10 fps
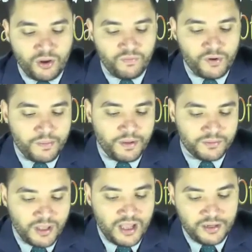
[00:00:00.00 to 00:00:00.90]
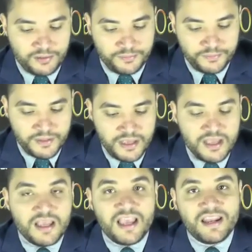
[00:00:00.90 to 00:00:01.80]
of Ramadan
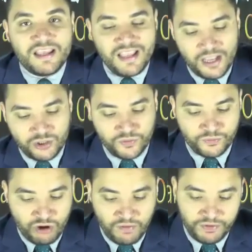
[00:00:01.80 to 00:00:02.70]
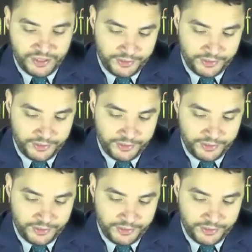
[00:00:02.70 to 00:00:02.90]
in a case of traveling.